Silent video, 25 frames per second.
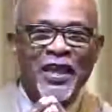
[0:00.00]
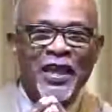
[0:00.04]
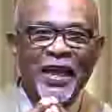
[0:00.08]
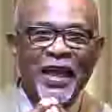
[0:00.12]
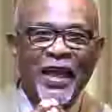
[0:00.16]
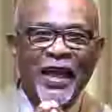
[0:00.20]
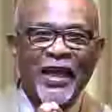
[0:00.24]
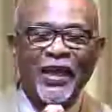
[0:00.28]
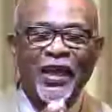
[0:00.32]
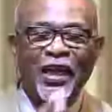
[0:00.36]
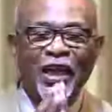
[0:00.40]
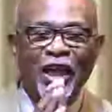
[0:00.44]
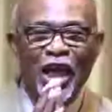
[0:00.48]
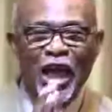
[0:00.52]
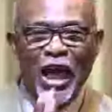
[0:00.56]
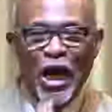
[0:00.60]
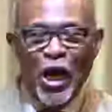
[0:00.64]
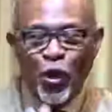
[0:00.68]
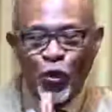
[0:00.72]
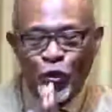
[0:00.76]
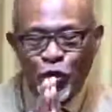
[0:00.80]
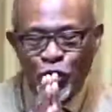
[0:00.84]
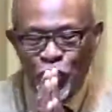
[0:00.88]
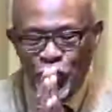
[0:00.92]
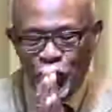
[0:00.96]
and
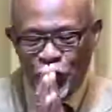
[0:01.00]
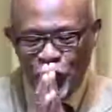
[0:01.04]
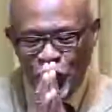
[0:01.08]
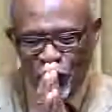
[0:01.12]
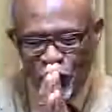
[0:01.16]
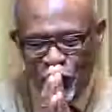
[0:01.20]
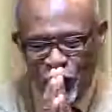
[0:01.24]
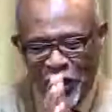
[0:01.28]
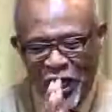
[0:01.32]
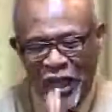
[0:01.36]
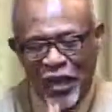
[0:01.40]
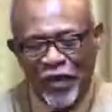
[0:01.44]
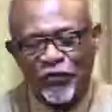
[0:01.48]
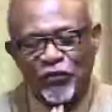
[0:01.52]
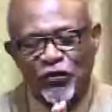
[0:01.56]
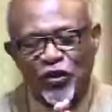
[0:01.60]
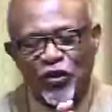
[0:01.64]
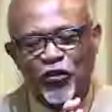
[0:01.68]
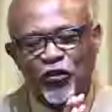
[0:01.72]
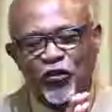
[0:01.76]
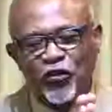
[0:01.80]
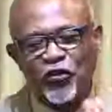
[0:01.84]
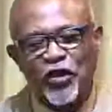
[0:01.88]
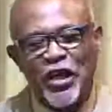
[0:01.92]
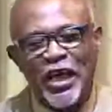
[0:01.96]
allow yourself to
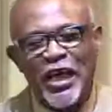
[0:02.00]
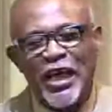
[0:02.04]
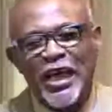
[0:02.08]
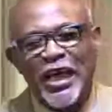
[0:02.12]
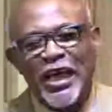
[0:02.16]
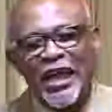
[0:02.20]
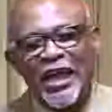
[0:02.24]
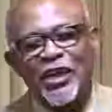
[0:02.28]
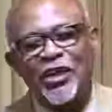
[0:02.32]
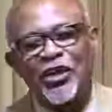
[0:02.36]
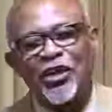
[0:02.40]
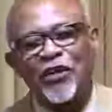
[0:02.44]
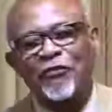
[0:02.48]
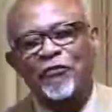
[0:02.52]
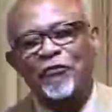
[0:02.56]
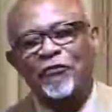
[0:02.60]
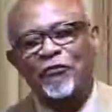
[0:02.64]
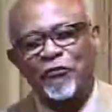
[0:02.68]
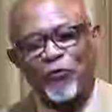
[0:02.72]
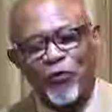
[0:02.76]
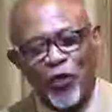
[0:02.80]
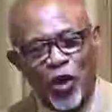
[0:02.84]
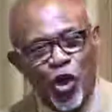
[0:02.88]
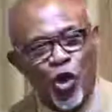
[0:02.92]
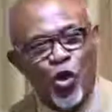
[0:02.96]
stay in the
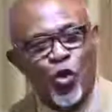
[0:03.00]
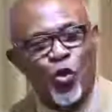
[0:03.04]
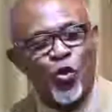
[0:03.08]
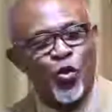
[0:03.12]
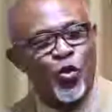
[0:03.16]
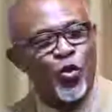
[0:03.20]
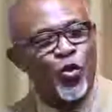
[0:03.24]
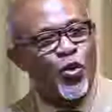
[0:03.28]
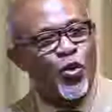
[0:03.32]
flow